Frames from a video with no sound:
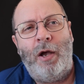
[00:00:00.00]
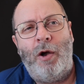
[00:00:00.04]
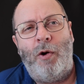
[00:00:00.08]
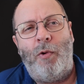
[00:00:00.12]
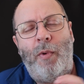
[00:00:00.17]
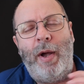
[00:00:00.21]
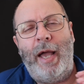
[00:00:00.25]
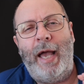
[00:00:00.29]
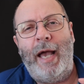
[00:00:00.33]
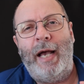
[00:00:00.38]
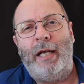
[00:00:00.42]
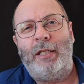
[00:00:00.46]

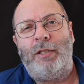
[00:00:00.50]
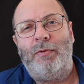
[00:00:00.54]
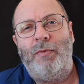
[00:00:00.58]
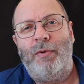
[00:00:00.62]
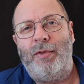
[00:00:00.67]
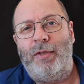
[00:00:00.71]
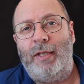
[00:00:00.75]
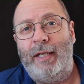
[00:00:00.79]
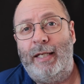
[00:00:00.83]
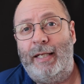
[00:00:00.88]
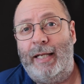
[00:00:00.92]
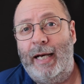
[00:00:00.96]
Whereas
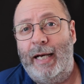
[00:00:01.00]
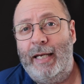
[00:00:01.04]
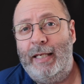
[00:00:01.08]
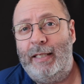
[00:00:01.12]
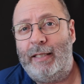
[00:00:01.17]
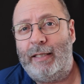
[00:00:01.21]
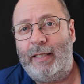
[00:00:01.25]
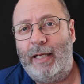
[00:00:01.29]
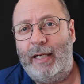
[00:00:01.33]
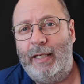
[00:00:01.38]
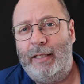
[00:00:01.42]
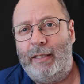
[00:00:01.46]
with the
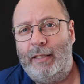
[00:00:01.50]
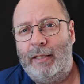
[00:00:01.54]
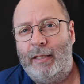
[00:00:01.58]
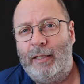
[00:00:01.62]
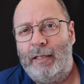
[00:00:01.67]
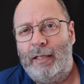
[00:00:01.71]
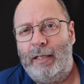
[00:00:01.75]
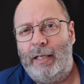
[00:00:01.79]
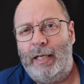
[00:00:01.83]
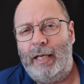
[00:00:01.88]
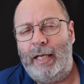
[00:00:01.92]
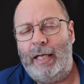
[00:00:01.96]
Daystate,
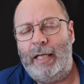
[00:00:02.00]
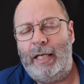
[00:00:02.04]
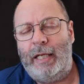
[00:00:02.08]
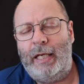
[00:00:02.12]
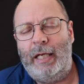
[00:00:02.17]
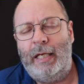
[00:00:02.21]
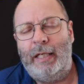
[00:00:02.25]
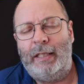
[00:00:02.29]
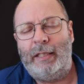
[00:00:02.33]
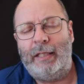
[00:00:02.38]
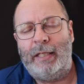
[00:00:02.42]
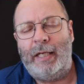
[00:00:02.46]
it
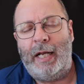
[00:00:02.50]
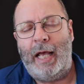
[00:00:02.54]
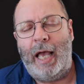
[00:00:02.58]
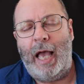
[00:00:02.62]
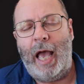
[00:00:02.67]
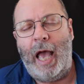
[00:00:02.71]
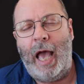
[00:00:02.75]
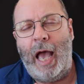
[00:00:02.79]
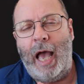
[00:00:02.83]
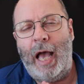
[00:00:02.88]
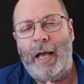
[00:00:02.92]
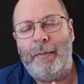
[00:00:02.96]
is an
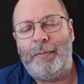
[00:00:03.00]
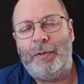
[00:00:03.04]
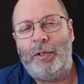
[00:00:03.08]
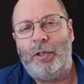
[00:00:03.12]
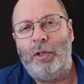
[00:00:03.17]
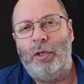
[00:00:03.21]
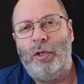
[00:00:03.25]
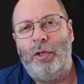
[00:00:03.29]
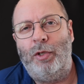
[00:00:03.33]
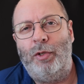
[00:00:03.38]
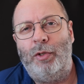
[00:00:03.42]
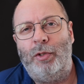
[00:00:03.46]

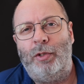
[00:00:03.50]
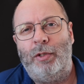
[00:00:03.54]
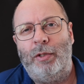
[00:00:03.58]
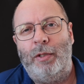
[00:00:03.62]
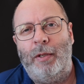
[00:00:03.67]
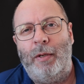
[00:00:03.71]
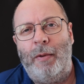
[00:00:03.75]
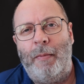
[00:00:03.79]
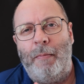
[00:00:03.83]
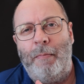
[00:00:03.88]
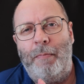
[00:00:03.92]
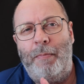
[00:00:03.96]
absolute
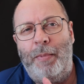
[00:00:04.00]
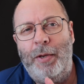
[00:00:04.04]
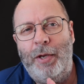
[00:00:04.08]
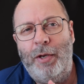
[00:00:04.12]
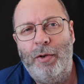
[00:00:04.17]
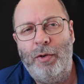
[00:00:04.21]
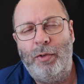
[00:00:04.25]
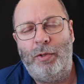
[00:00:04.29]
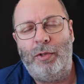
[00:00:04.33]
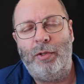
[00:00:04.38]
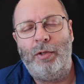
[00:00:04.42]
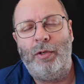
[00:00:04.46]

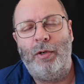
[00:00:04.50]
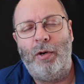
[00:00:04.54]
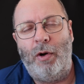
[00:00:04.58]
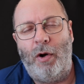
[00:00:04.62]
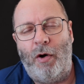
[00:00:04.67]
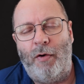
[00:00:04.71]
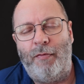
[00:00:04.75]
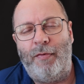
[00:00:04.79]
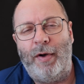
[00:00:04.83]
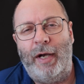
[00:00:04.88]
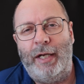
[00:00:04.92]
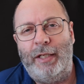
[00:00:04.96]
beaut
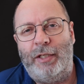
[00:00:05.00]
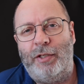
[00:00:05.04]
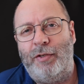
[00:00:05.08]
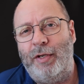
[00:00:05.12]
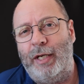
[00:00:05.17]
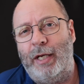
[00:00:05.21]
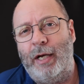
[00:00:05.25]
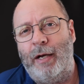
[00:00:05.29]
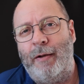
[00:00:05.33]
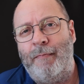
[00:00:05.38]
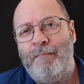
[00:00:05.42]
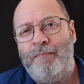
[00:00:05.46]
of a
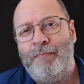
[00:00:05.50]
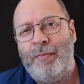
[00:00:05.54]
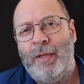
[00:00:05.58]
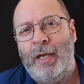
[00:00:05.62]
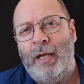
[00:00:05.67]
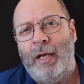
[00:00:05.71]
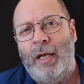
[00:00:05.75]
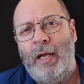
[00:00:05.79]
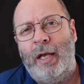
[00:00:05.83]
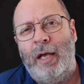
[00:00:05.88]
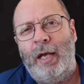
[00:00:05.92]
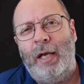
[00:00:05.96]
trigger.
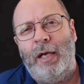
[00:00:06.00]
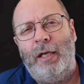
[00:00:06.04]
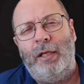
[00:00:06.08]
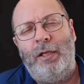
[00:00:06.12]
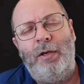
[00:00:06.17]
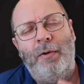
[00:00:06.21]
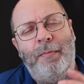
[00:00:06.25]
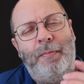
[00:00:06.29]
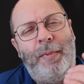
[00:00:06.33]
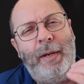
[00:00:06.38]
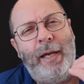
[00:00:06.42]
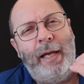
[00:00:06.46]

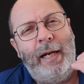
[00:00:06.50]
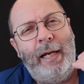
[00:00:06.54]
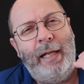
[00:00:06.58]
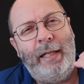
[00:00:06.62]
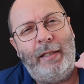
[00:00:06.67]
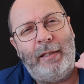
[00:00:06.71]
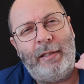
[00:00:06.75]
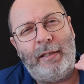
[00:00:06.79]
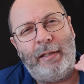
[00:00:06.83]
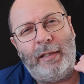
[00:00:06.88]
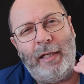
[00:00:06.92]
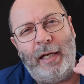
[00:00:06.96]
You
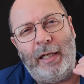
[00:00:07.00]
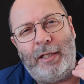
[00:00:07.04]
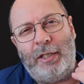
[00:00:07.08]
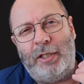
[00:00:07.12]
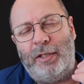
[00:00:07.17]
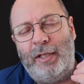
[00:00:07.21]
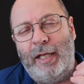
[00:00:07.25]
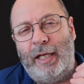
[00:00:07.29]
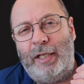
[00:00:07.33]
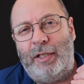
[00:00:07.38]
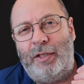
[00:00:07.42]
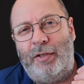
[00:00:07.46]
barely
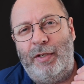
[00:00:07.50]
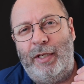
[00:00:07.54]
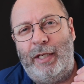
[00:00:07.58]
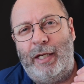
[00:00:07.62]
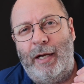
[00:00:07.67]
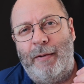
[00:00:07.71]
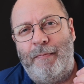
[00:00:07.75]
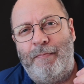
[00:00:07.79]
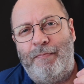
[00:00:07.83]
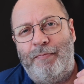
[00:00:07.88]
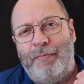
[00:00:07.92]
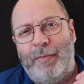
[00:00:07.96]
touch that
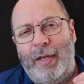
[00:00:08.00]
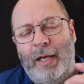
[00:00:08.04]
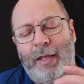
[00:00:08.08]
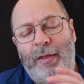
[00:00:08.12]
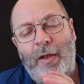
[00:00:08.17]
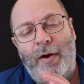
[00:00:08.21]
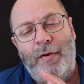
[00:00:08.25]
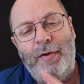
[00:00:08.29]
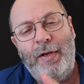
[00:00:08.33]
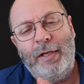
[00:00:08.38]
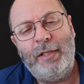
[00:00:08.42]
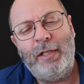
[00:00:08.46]
trigger. And
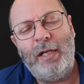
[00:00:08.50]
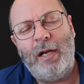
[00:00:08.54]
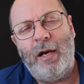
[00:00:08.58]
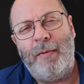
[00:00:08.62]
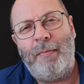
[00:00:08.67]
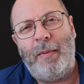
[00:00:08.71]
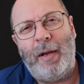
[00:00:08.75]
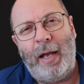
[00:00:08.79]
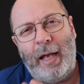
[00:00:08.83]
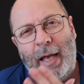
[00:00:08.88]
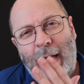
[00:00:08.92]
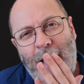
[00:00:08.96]
the reason
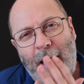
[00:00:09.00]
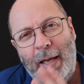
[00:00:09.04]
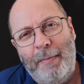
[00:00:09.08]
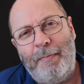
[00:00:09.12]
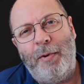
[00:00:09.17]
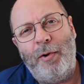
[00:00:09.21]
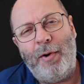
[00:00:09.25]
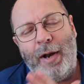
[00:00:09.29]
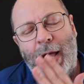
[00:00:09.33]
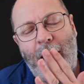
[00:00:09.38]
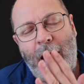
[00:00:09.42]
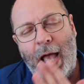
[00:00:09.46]
I'm keep
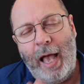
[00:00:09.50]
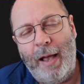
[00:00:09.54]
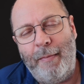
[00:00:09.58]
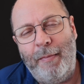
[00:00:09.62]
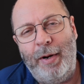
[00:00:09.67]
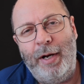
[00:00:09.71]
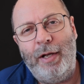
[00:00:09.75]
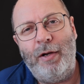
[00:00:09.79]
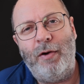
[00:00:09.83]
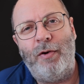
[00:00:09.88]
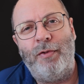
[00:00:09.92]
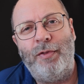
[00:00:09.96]
on
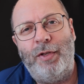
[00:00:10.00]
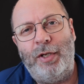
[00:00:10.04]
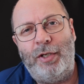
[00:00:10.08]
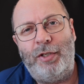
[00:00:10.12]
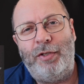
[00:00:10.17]
hammering on the